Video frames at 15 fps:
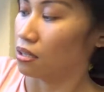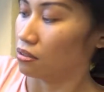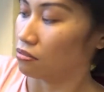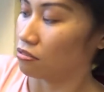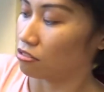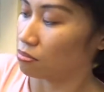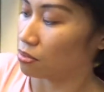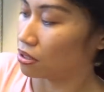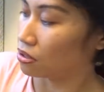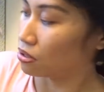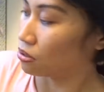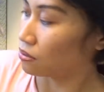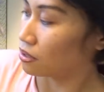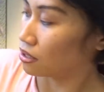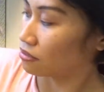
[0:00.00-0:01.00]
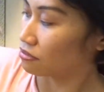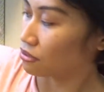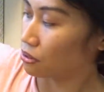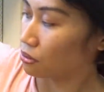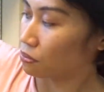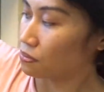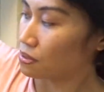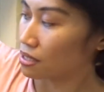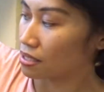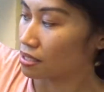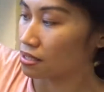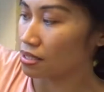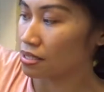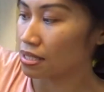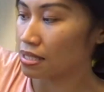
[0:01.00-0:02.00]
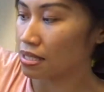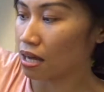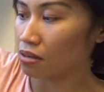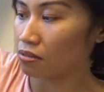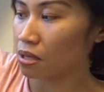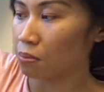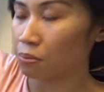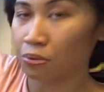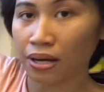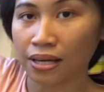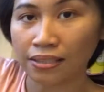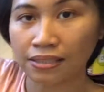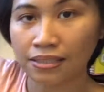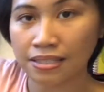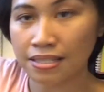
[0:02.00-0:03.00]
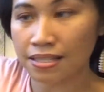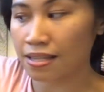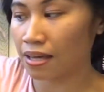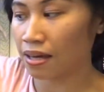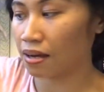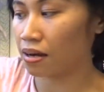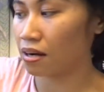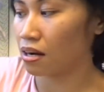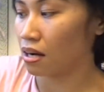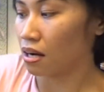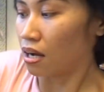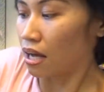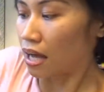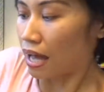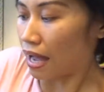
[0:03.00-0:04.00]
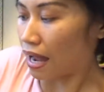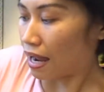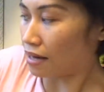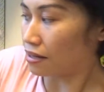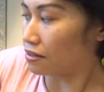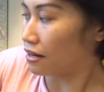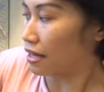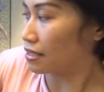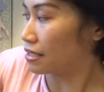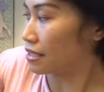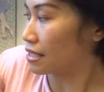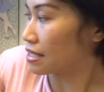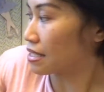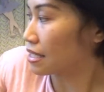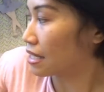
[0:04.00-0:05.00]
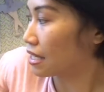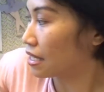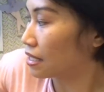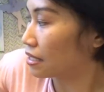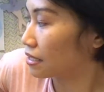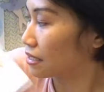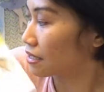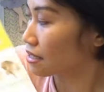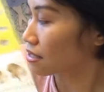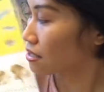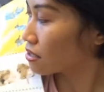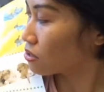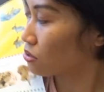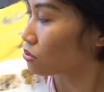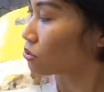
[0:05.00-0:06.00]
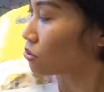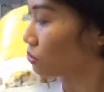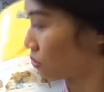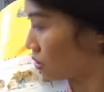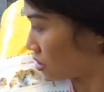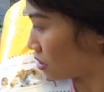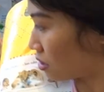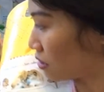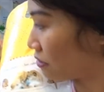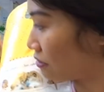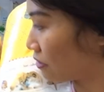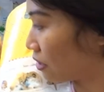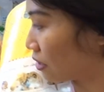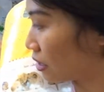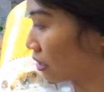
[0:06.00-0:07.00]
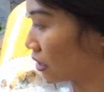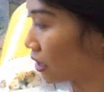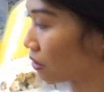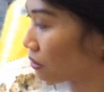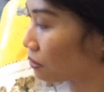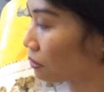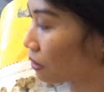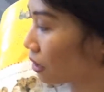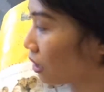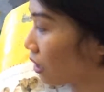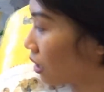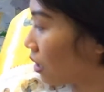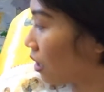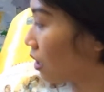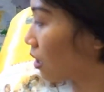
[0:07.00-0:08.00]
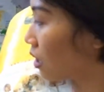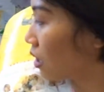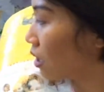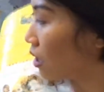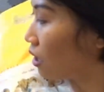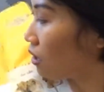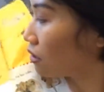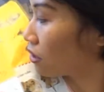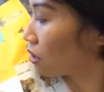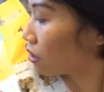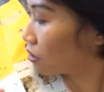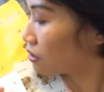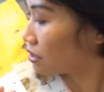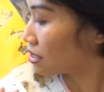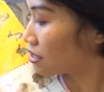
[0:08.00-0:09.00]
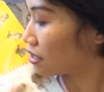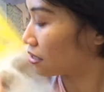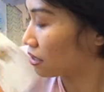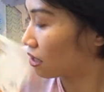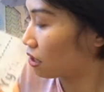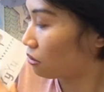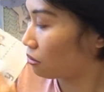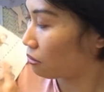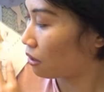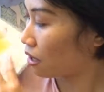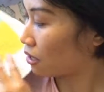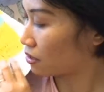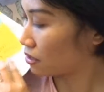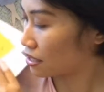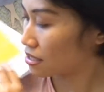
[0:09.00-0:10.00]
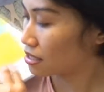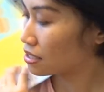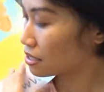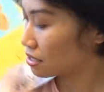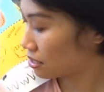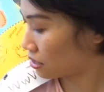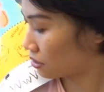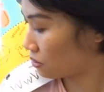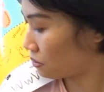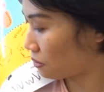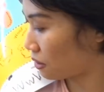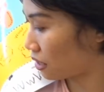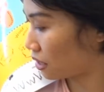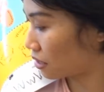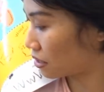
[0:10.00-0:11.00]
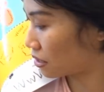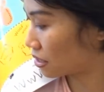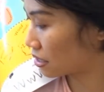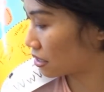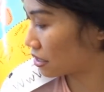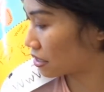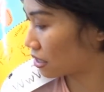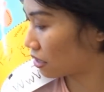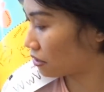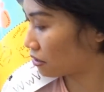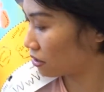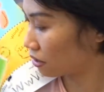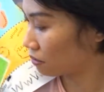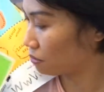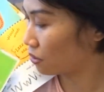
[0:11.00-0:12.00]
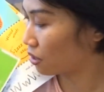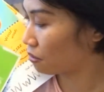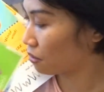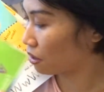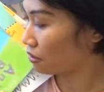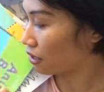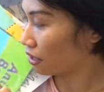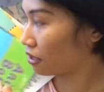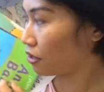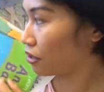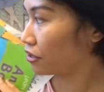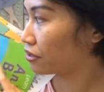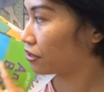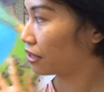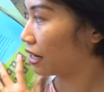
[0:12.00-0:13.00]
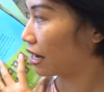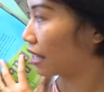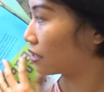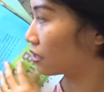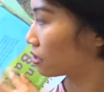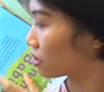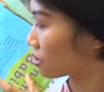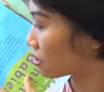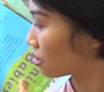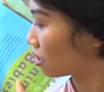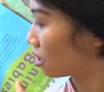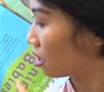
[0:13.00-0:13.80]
We've been doing it for weeks. This is how they practice their handwriting skills, to do it in a vertical way, in a horizontal way, in a zigzag way. This is how they primarily learn their letters.